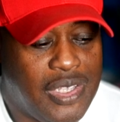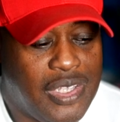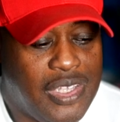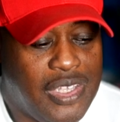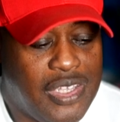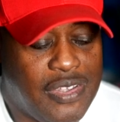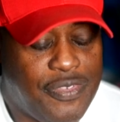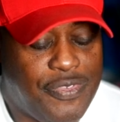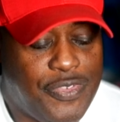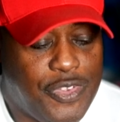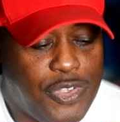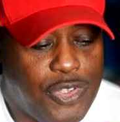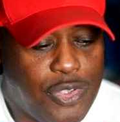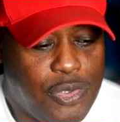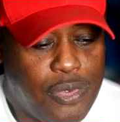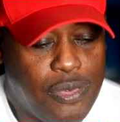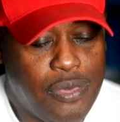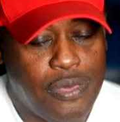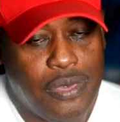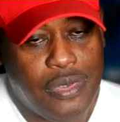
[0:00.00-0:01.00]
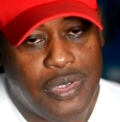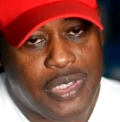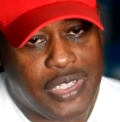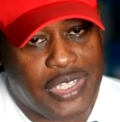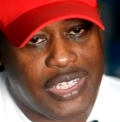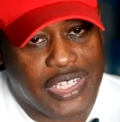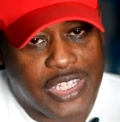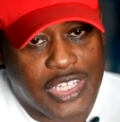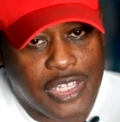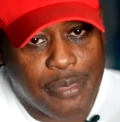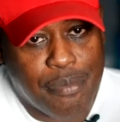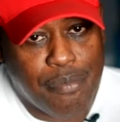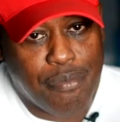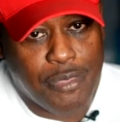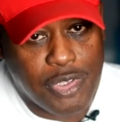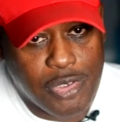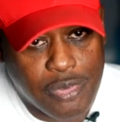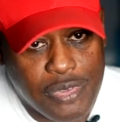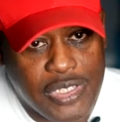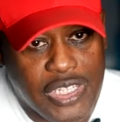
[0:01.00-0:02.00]
if you can
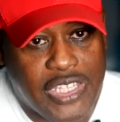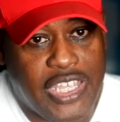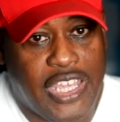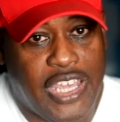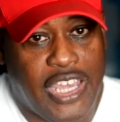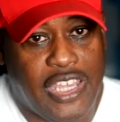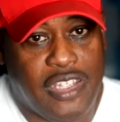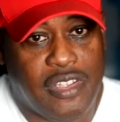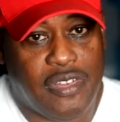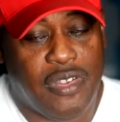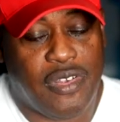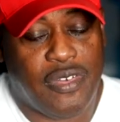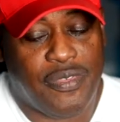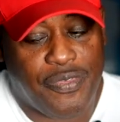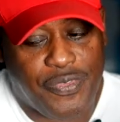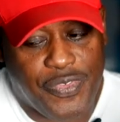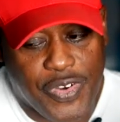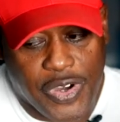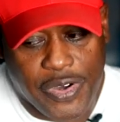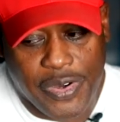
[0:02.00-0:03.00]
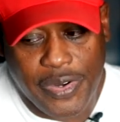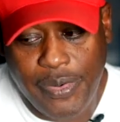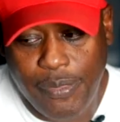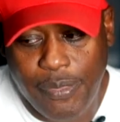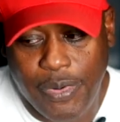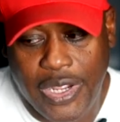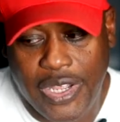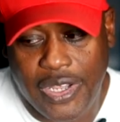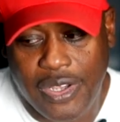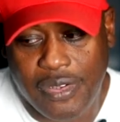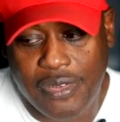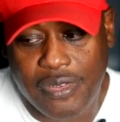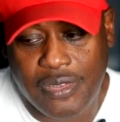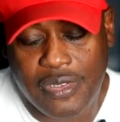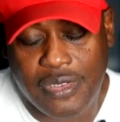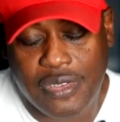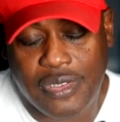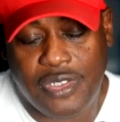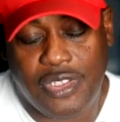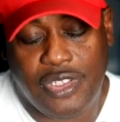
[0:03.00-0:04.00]
communicate very well,
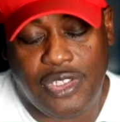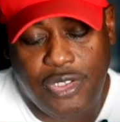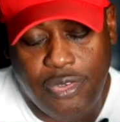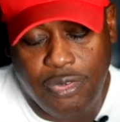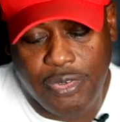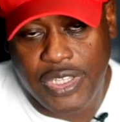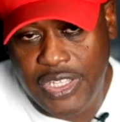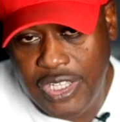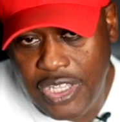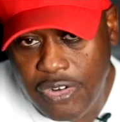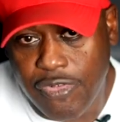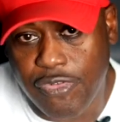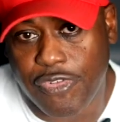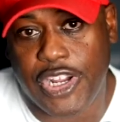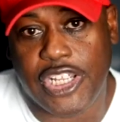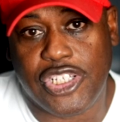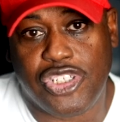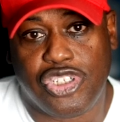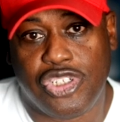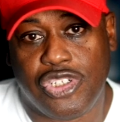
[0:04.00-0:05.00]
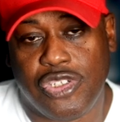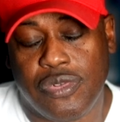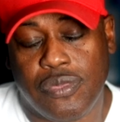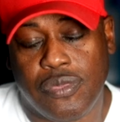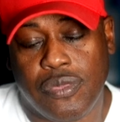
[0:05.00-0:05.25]
you can get rich.